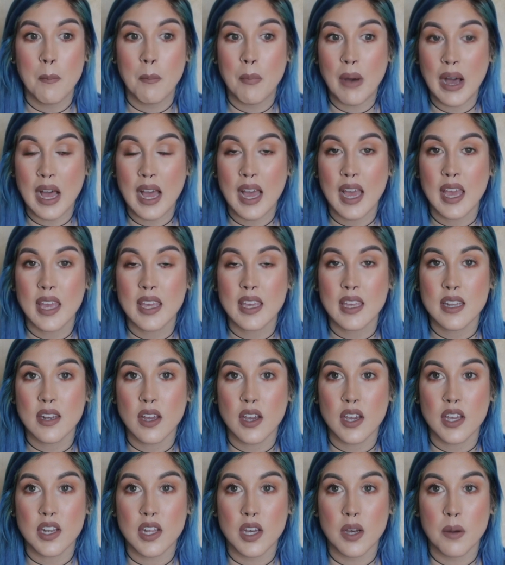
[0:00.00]
buy an
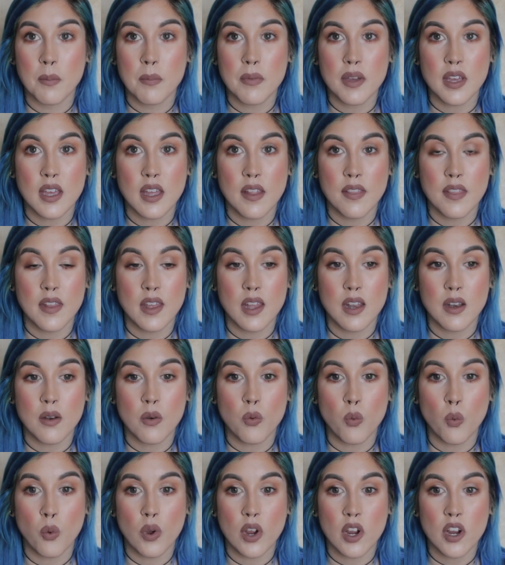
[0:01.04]
item, and
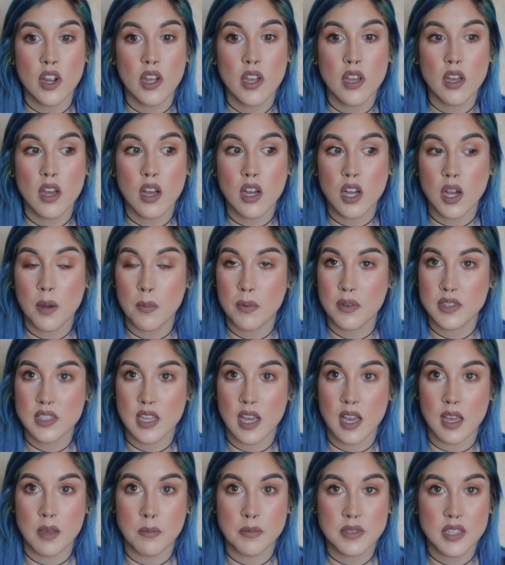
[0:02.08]
then wear it a couple
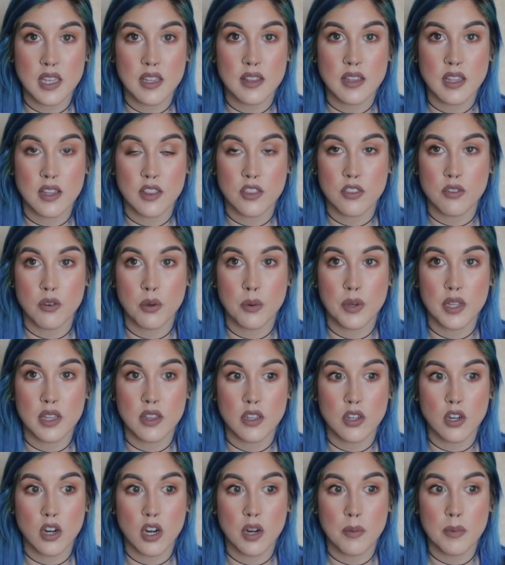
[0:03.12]
times and then throw it
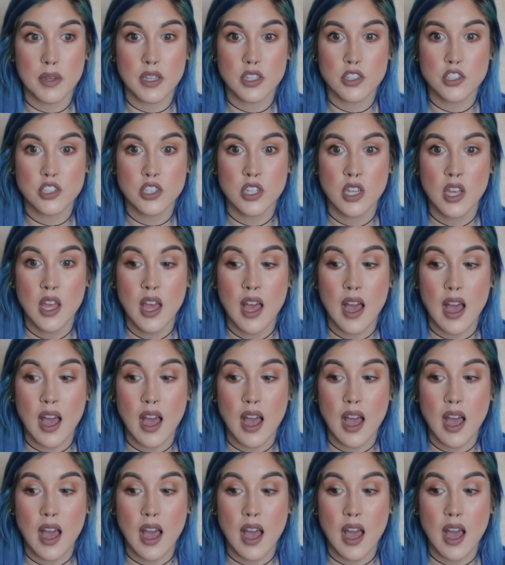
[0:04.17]
in the garbage.